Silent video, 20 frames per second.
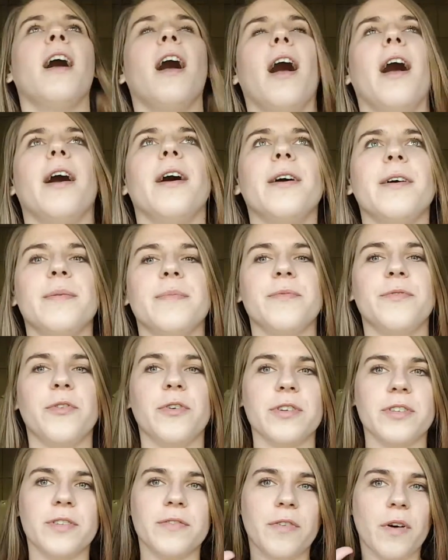
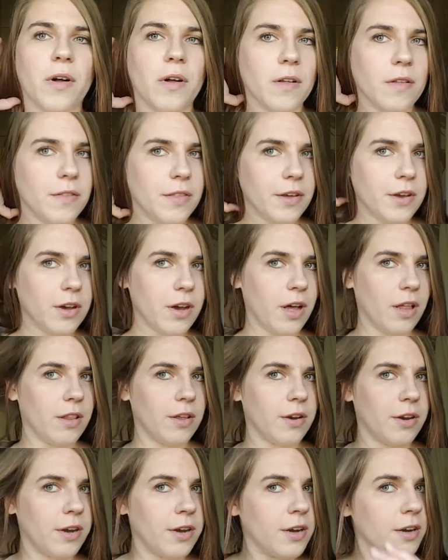First of all, the
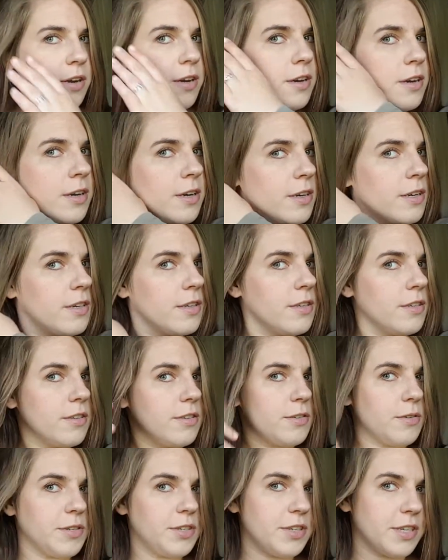color.
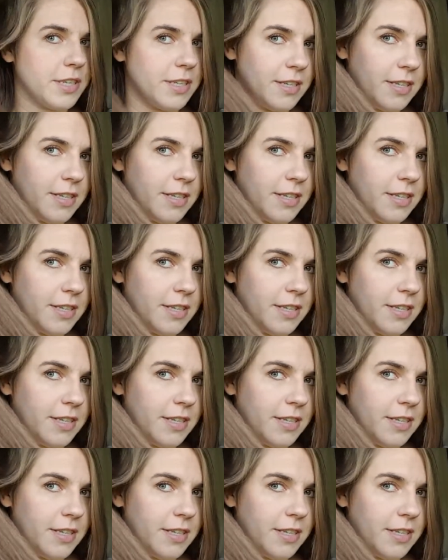So as you can